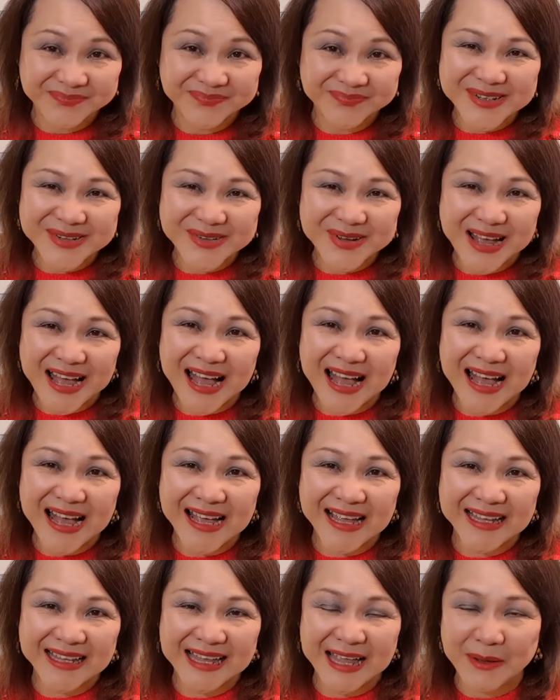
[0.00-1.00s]
So
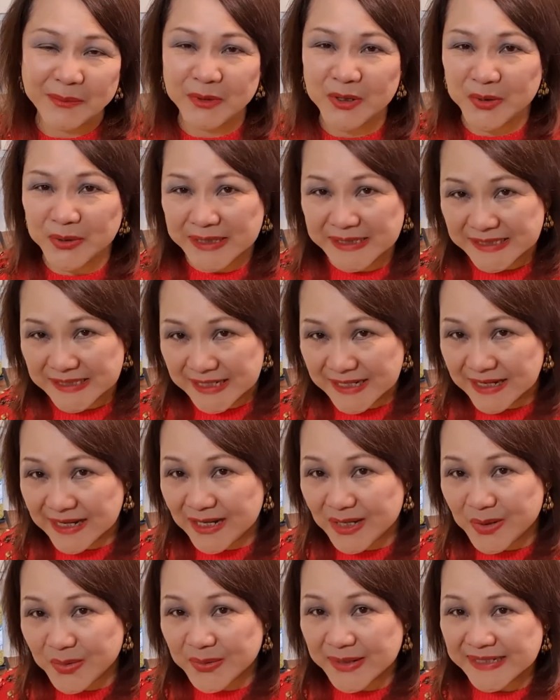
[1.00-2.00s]
hi, I'm
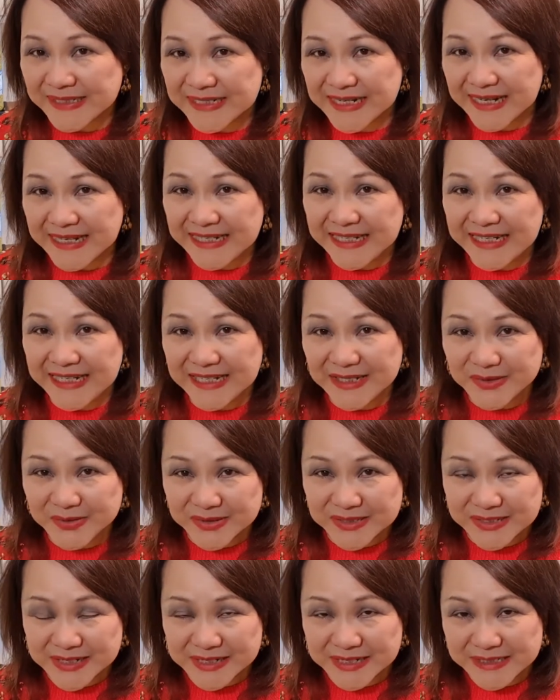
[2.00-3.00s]
Loretta Lee,
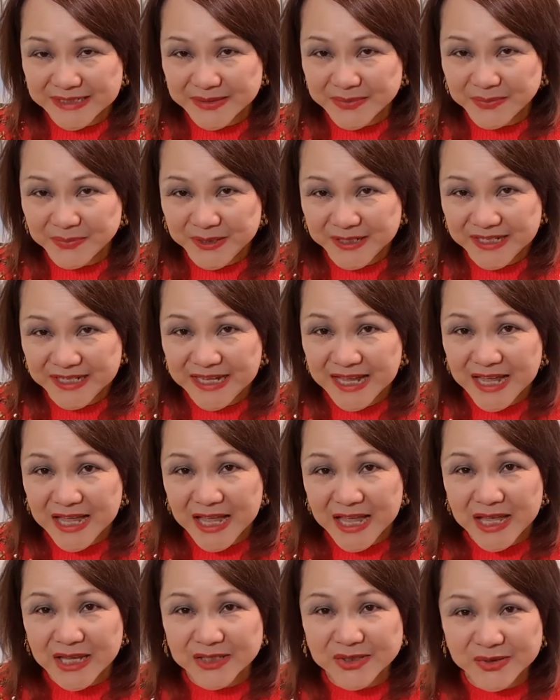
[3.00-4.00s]
Nyonyarecipe.
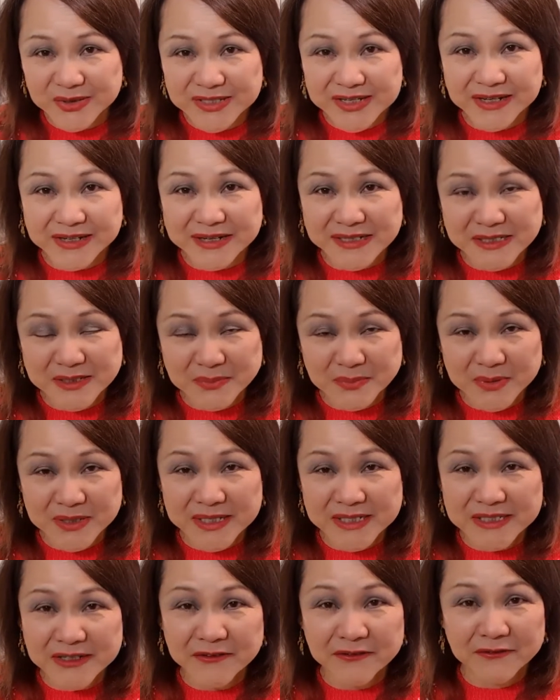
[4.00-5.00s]
Nyonyarecipe
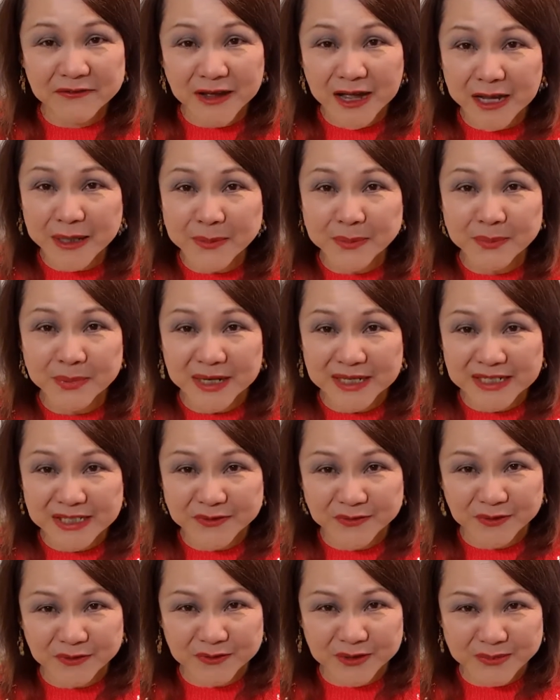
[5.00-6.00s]
is a fine place
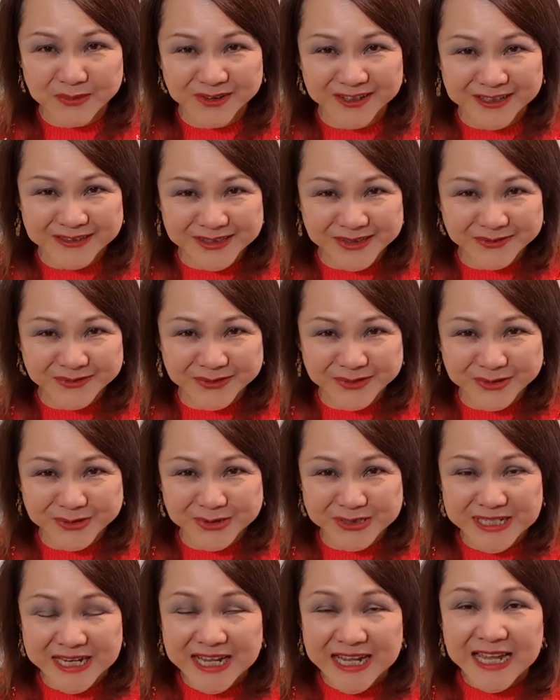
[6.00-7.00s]
for fabulous
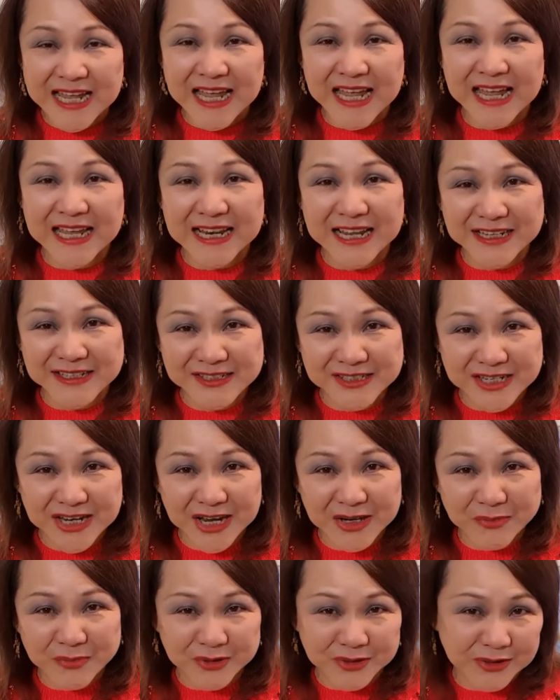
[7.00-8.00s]
food, and I share
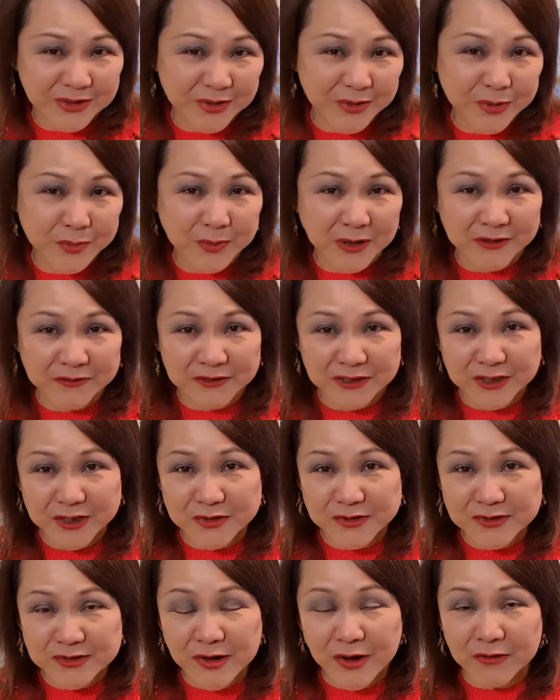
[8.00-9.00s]
with you my
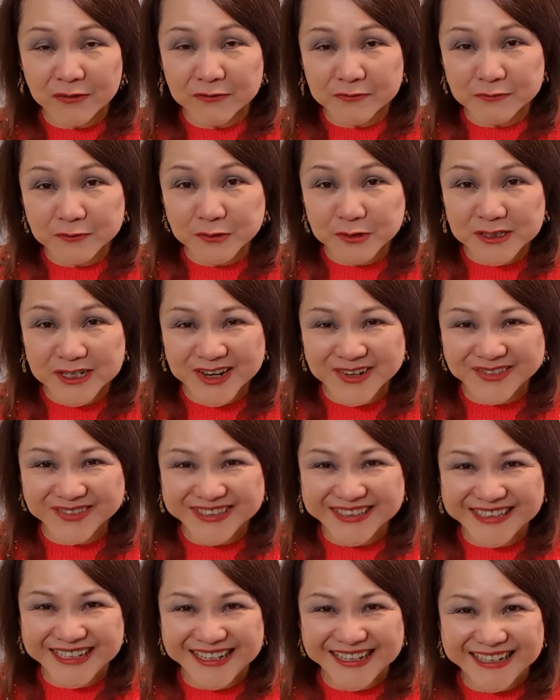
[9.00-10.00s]
videos on food every
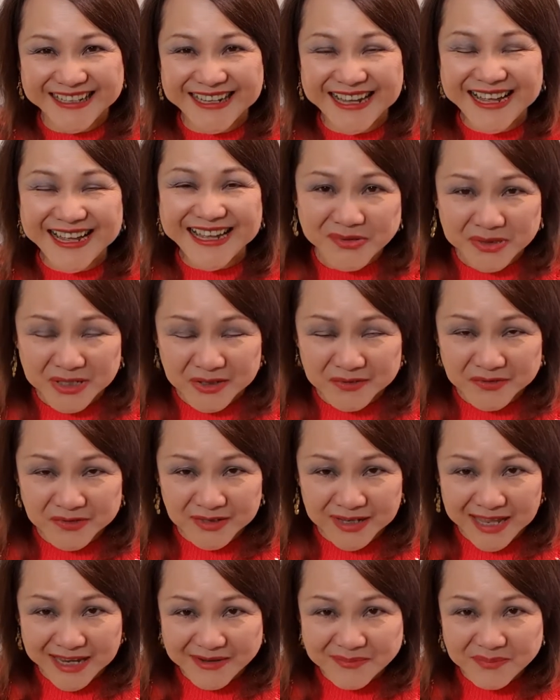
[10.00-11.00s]
day. If you
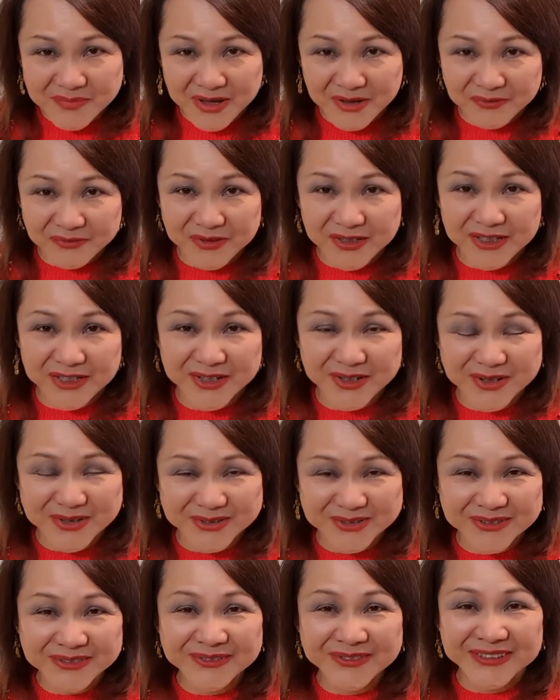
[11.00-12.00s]
like my video,
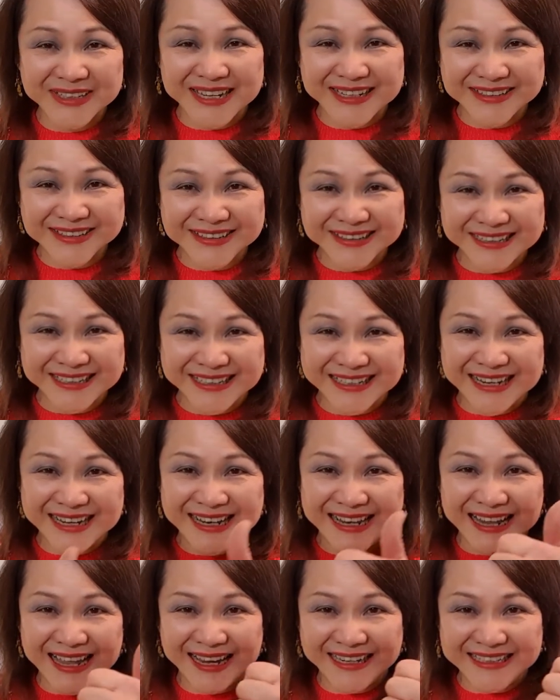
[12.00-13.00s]
don't forget to click
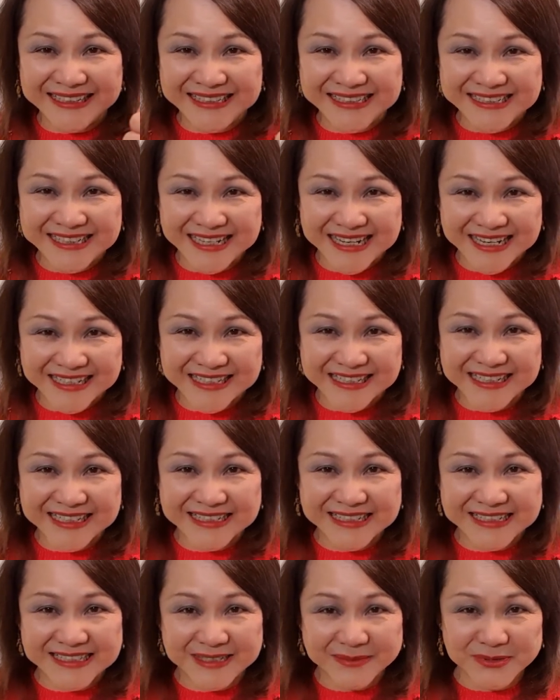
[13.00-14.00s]
like and hit the
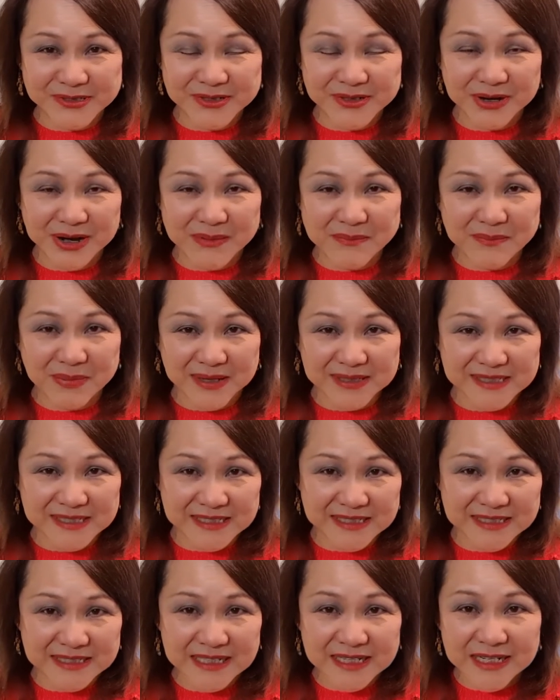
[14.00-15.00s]
subscribe
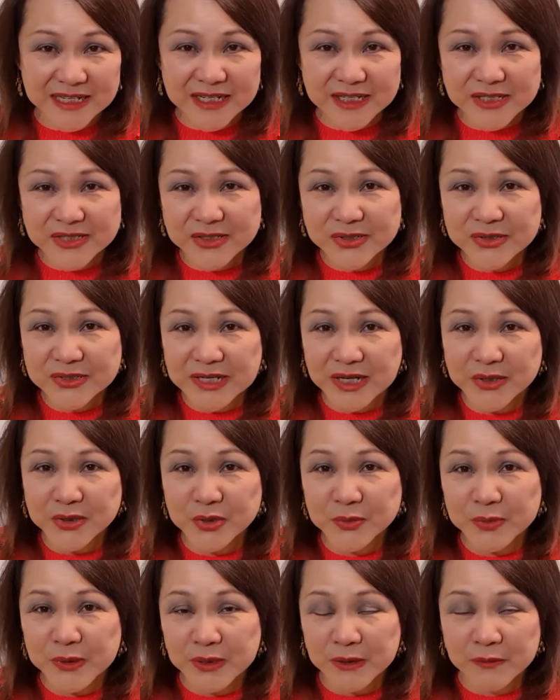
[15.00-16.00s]
button so that you'll
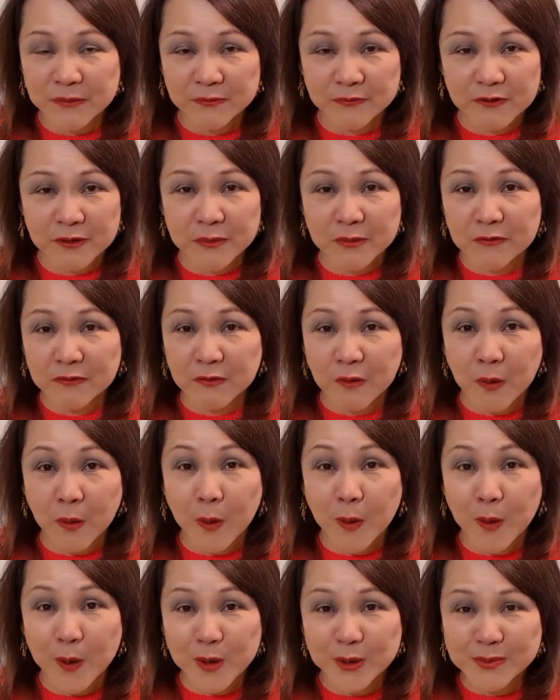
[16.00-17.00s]
be informed of
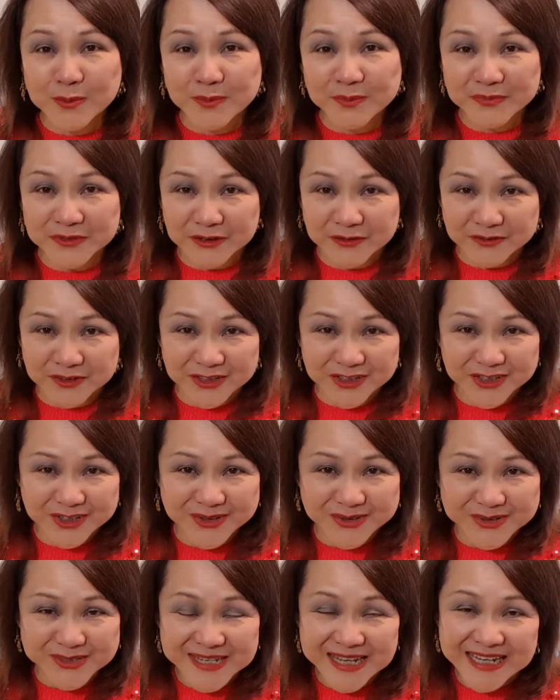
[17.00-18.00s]
all the
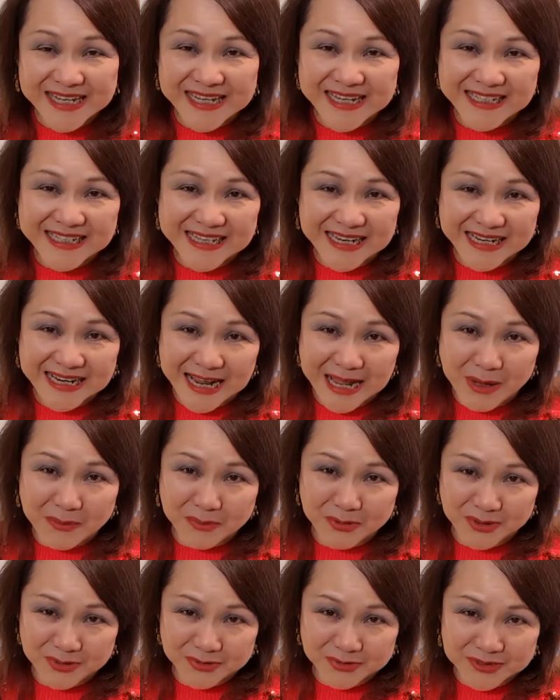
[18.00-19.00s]
videos that I
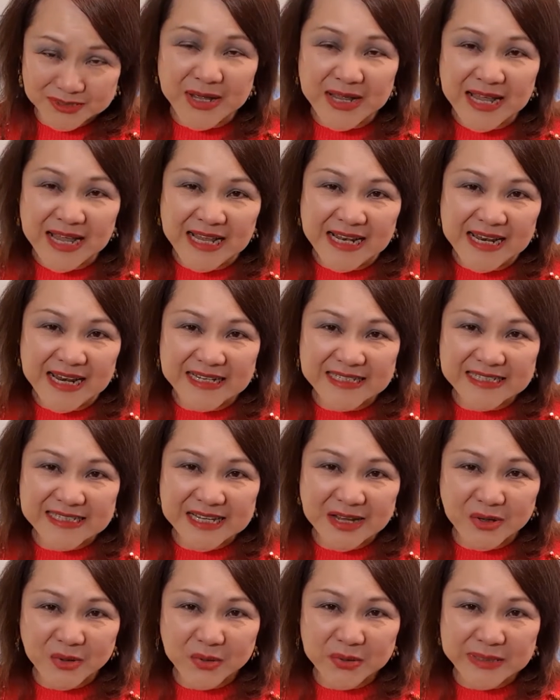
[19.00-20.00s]
upload. Let's
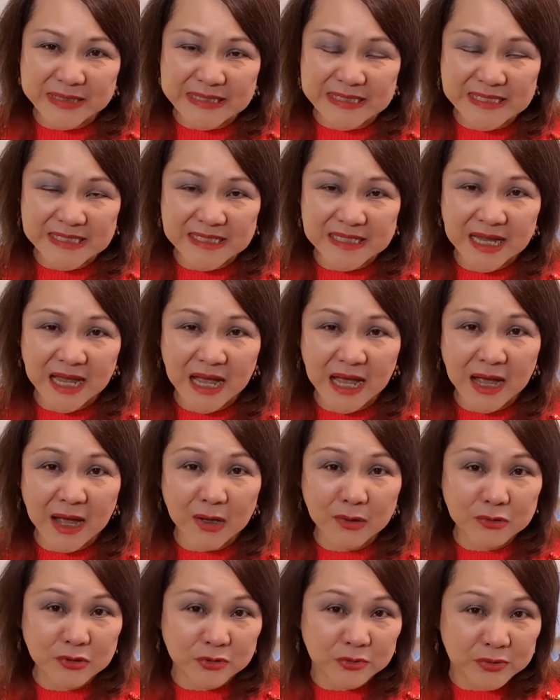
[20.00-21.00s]
now go and see
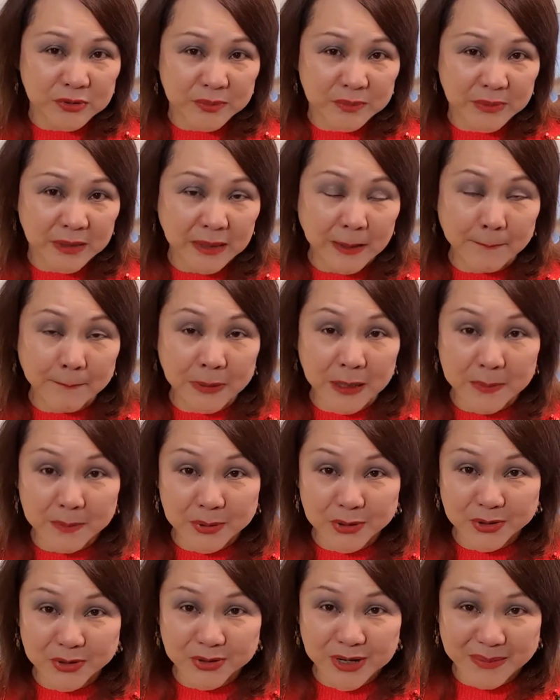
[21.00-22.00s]
how do we make
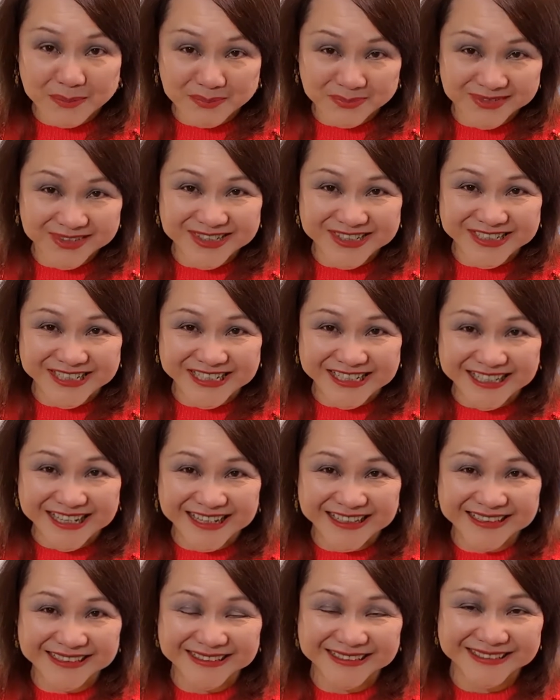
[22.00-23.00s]
paper wrap
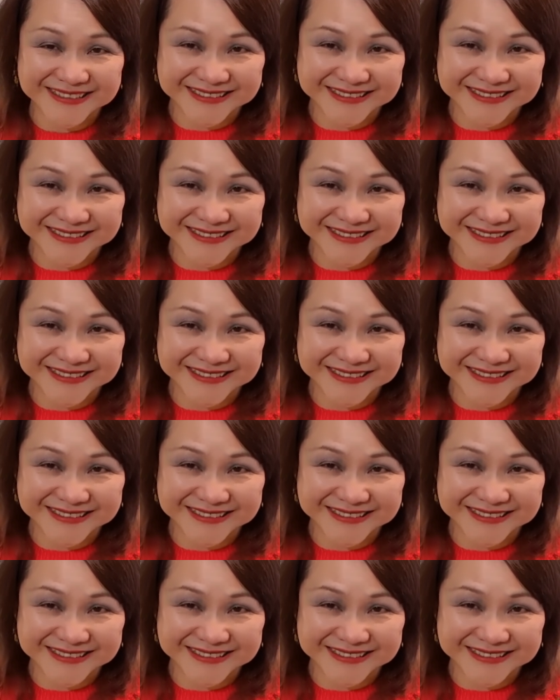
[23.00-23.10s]
chicken.